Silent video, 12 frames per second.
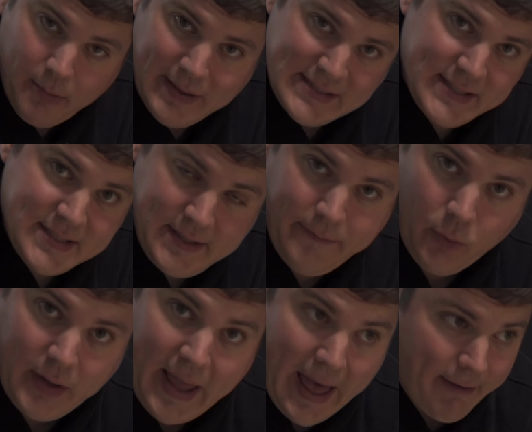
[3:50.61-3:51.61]
my
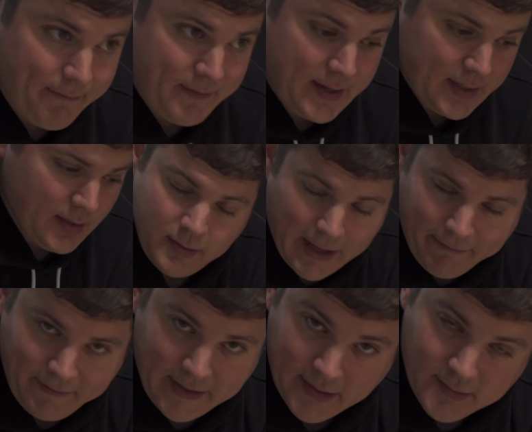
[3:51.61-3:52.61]

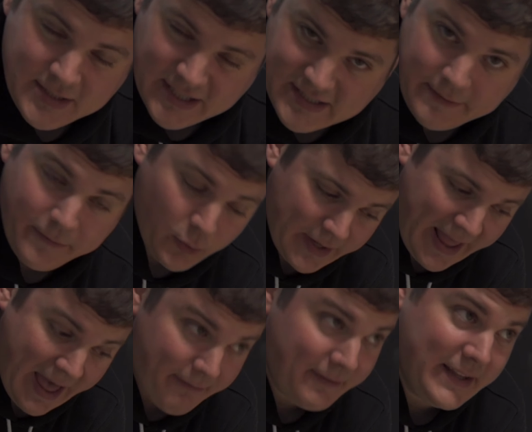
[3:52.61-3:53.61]

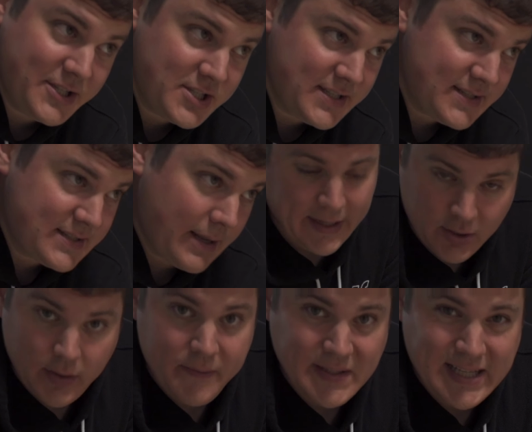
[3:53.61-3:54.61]
64.5 inches. I
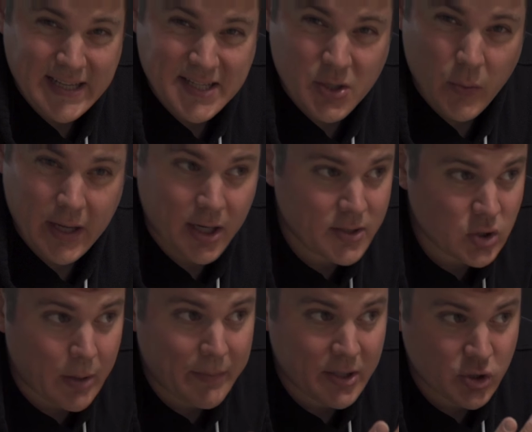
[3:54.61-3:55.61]
don't have a T-square,
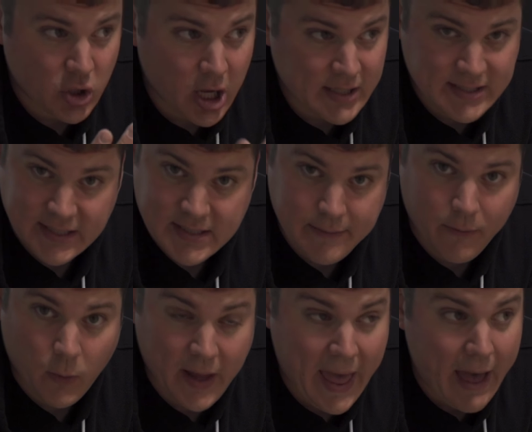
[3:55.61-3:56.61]
so I'm gonna draw
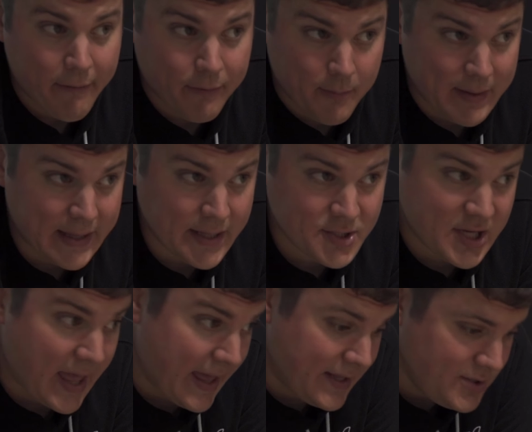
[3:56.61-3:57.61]
64.5 from each
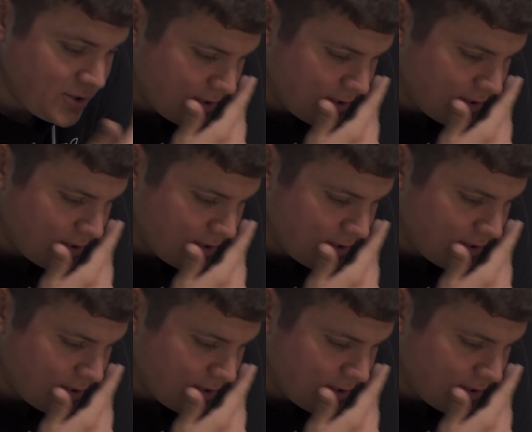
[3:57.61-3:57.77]
edge